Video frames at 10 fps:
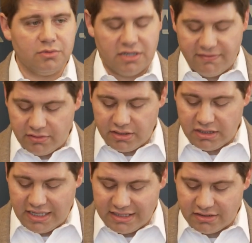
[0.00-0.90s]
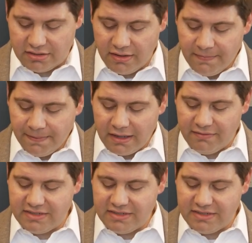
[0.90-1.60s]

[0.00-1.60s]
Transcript: whichever is lesser, of